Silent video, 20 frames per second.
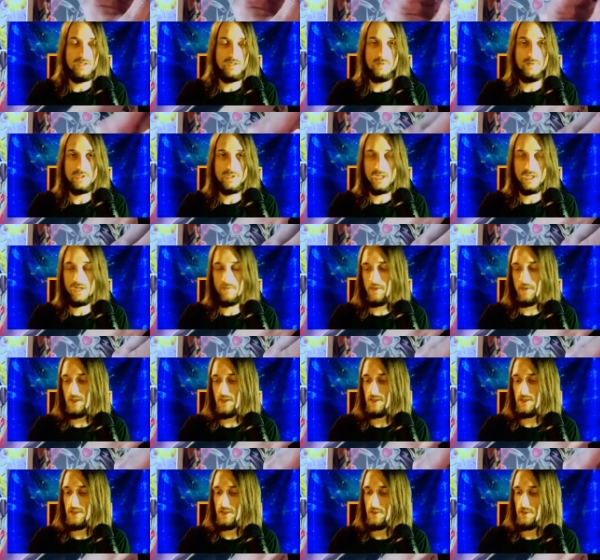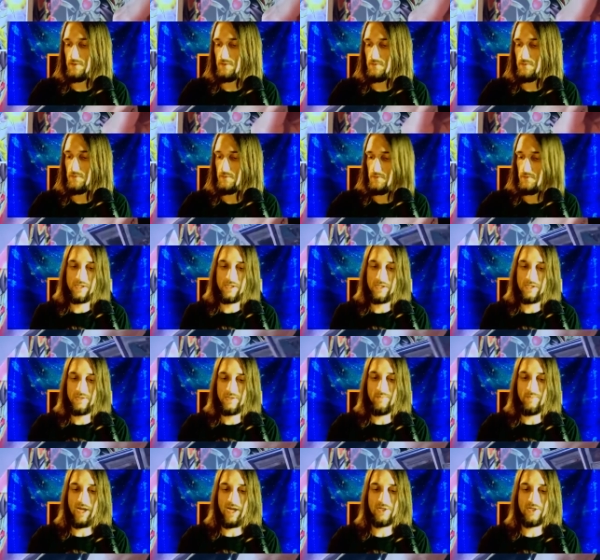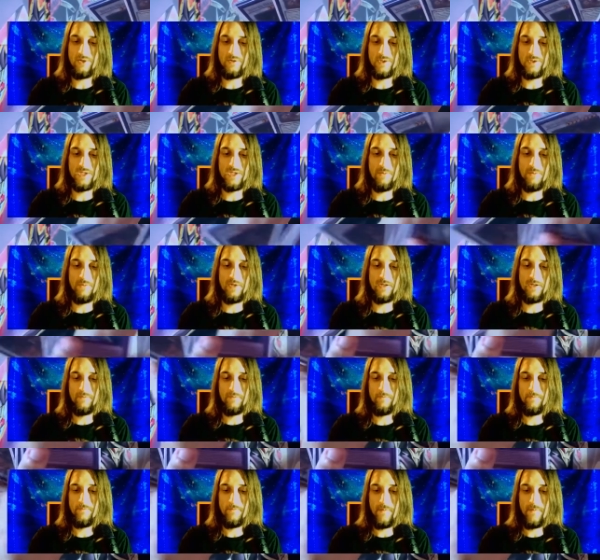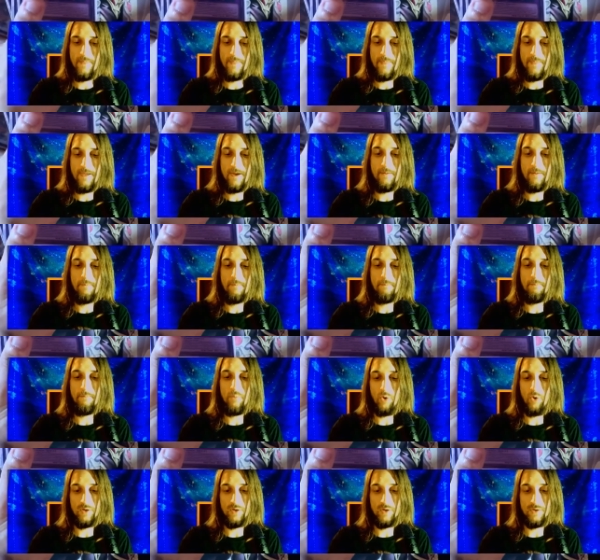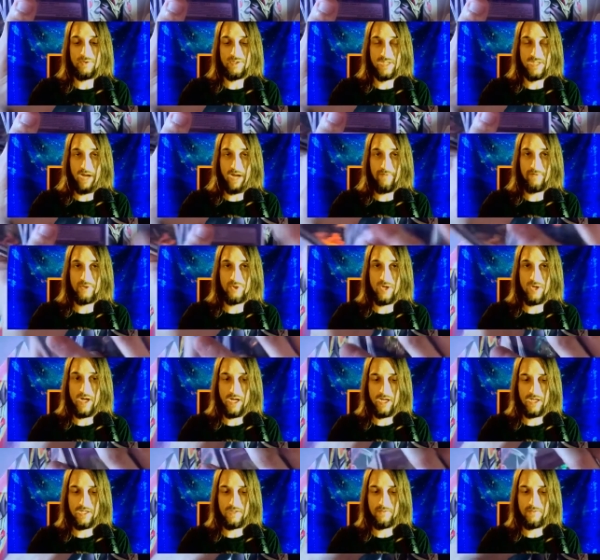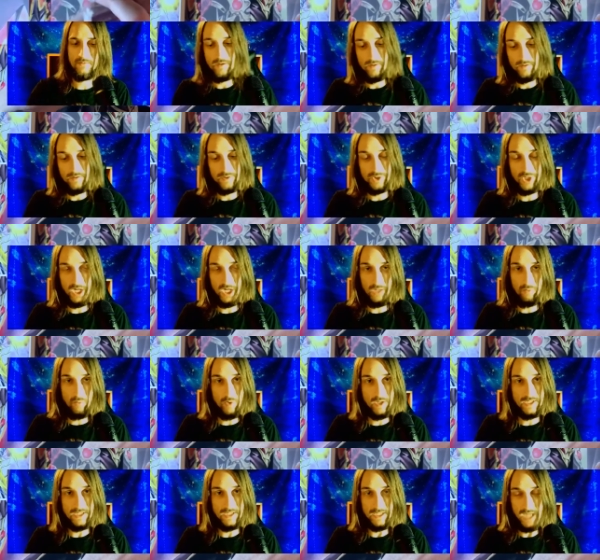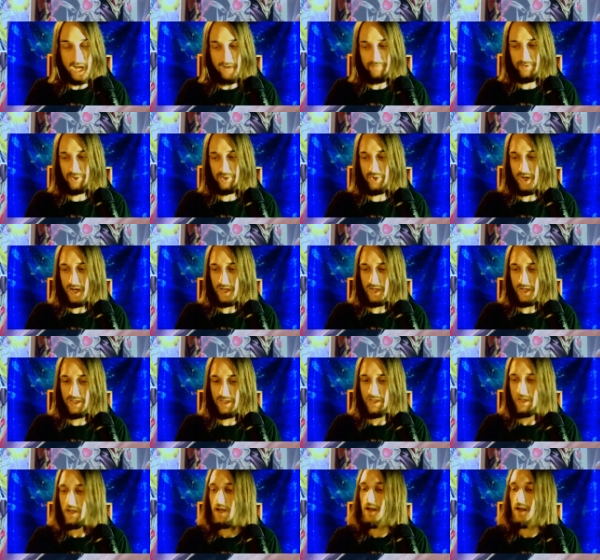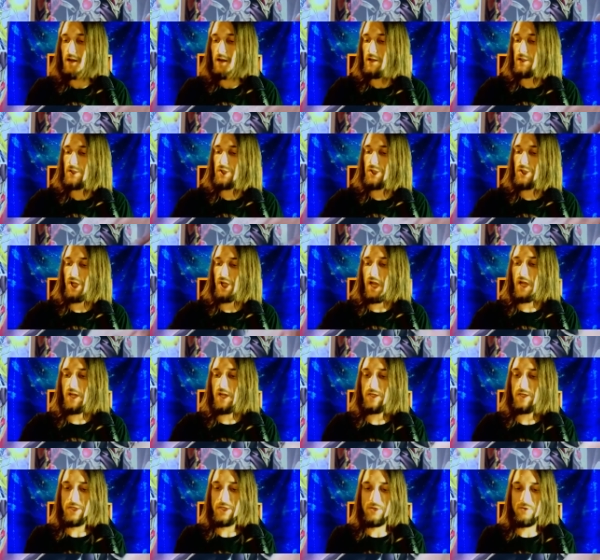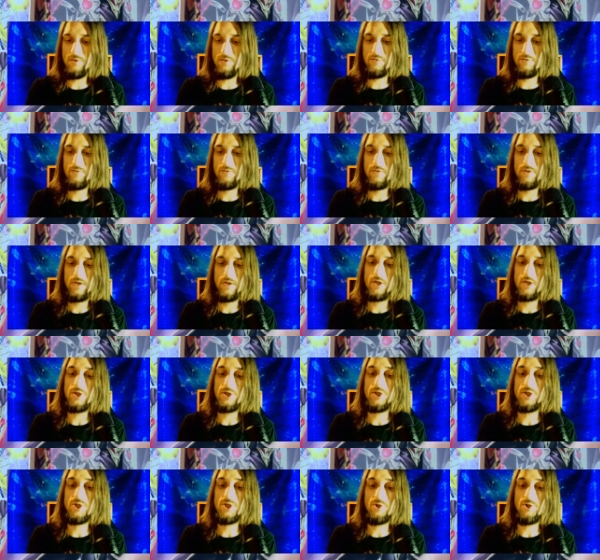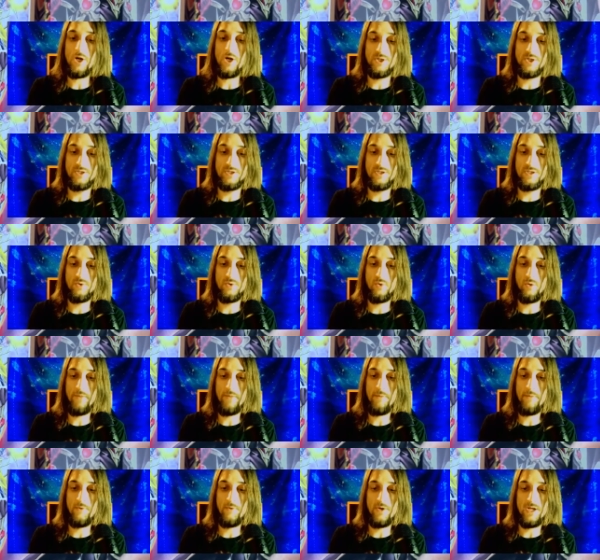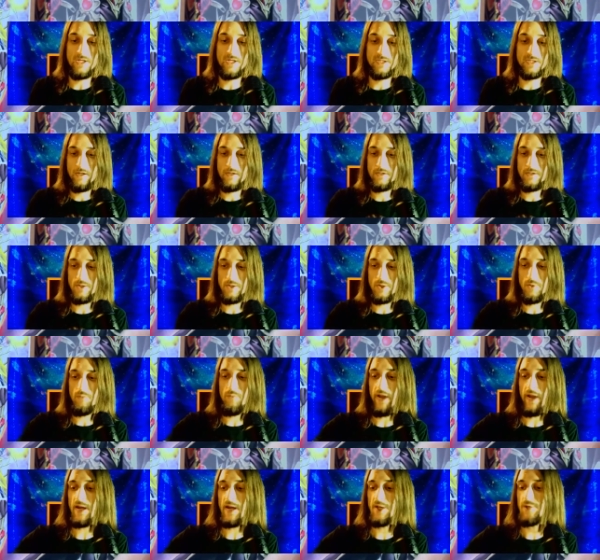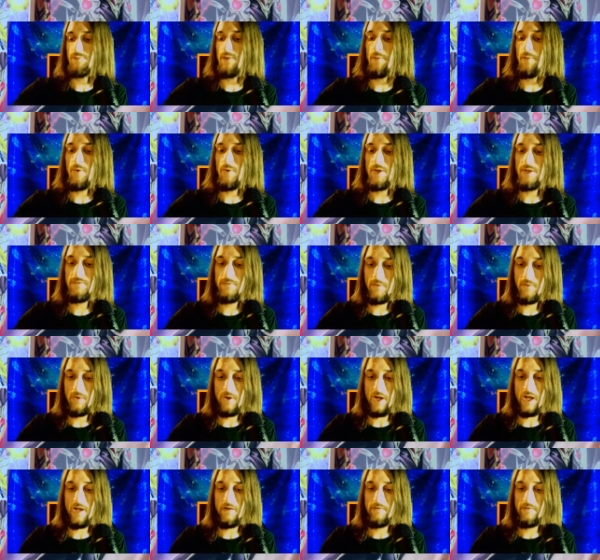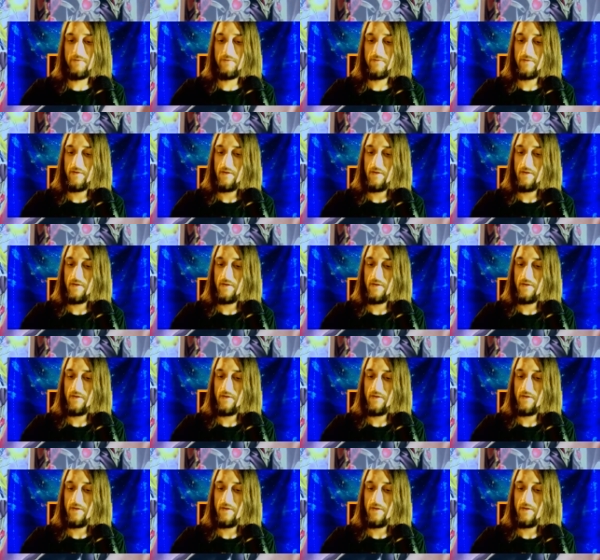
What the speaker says: You send these two, special summon Borreload Savage Dragon, Chain 1 Savage Dragon, Chain 2 Destruction Sword Memories. So you banish memories from grave.